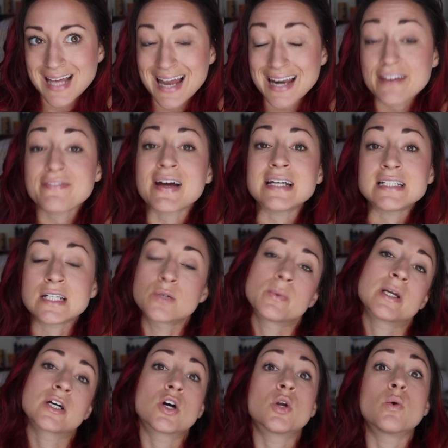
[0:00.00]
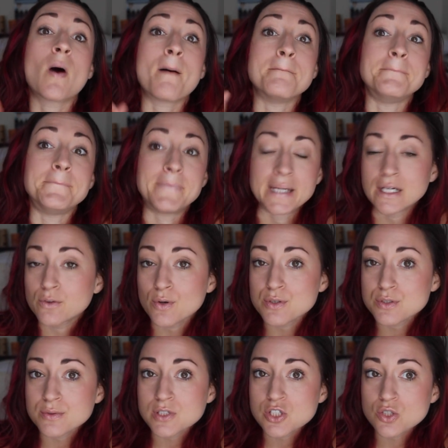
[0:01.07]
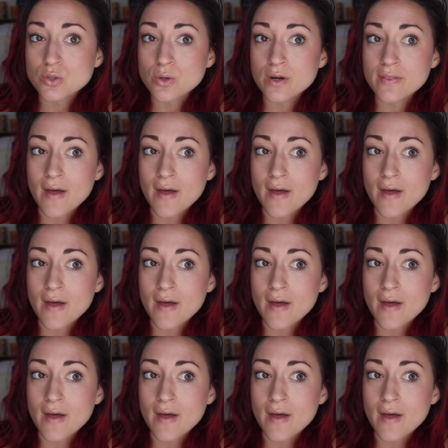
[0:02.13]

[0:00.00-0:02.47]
and if I did want to go to a big grocery store,